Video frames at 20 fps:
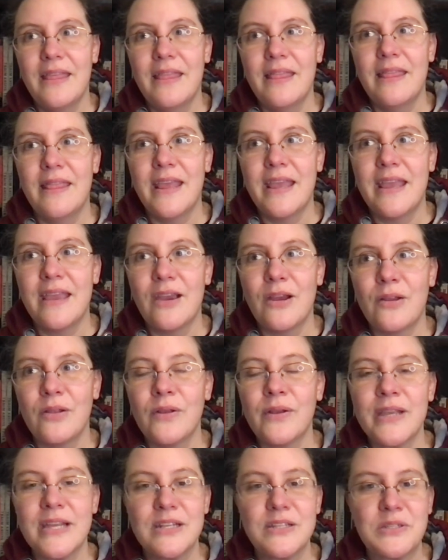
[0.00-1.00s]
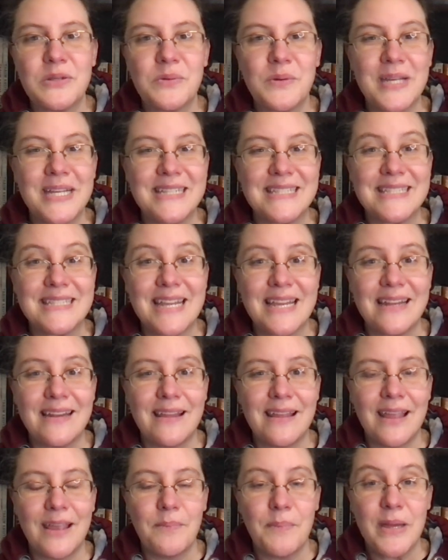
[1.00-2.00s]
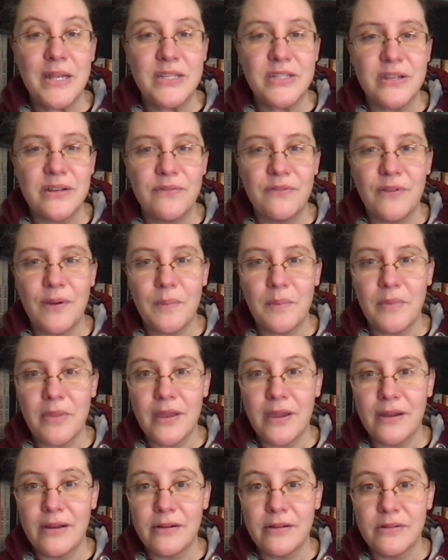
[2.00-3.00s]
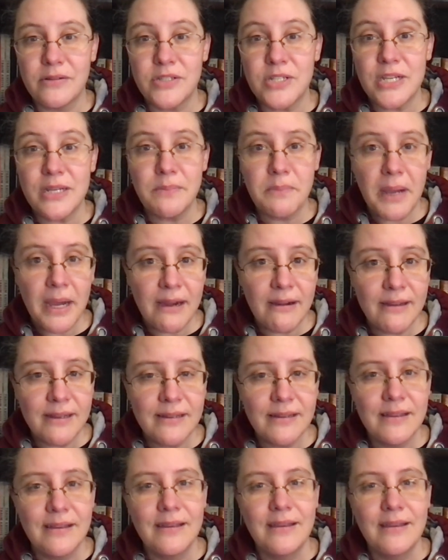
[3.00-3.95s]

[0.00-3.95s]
they are looking to reinstate a pension from their gene parent,